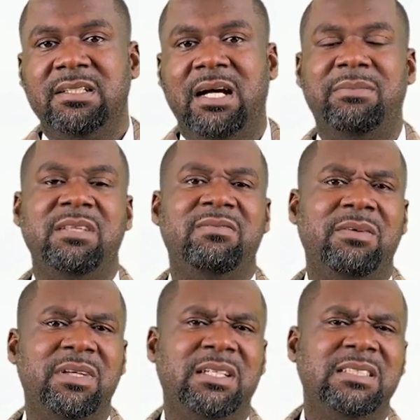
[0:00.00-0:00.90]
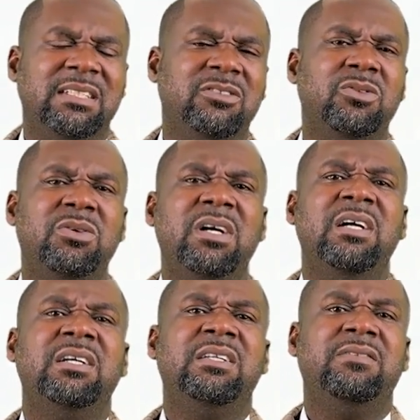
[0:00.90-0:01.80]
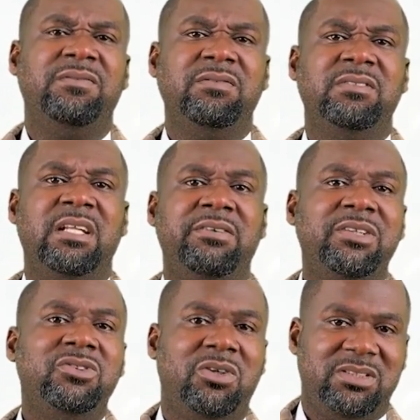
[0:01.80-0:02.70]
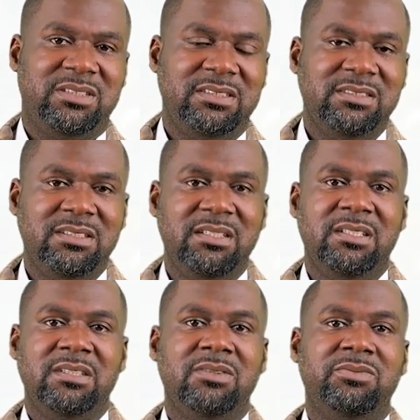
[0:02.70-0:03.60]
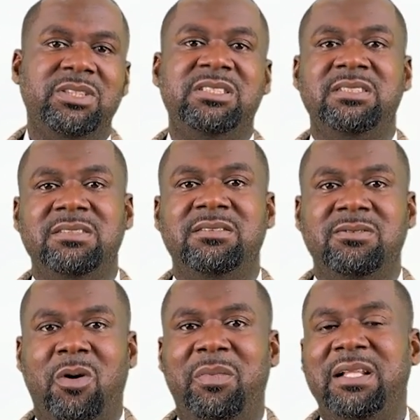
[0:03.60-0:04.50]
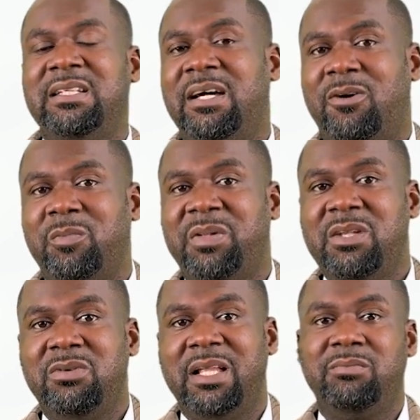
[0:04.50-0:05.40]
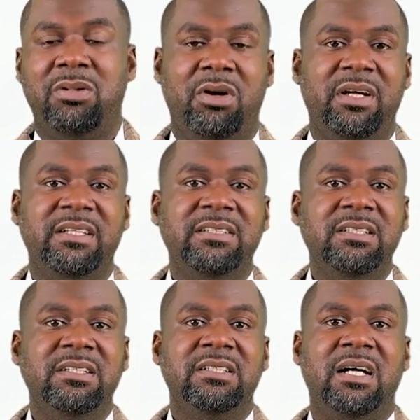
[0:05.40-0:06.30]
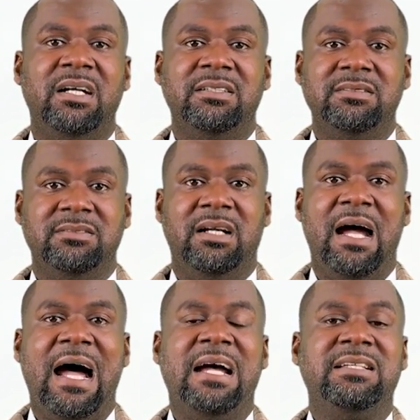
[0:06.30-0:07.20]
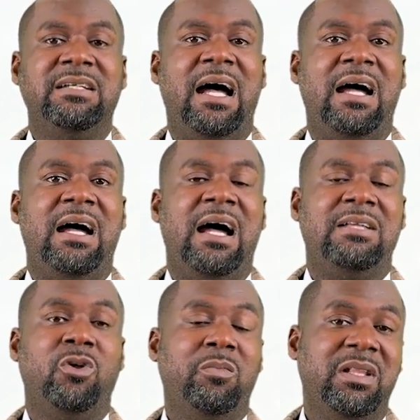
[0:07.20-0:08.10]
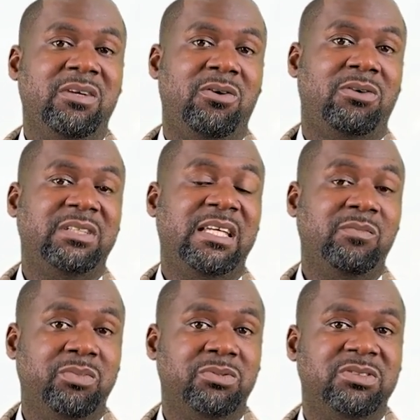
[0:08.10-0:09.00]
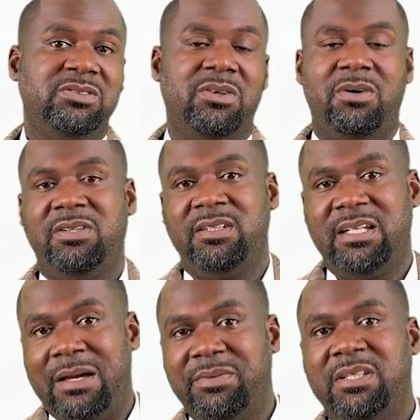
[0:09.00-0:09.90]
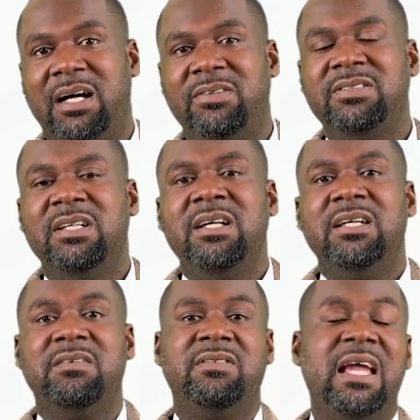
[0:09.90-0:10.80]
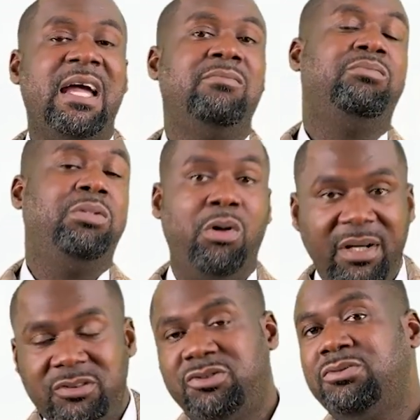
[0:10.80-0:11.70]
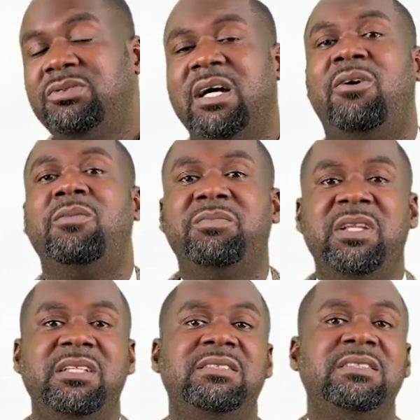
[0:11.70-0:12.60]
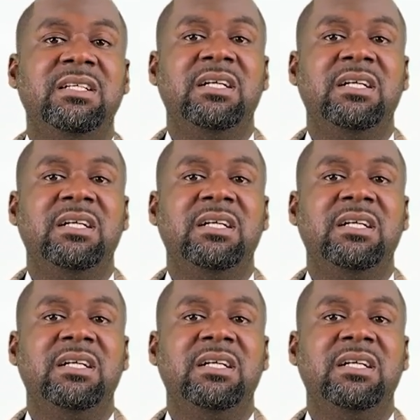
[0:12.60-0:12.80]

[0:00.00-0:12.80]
I believe I'm making sense. So if the resources which normally the company will employ are normally called inputs or capital, if they are employed through the company's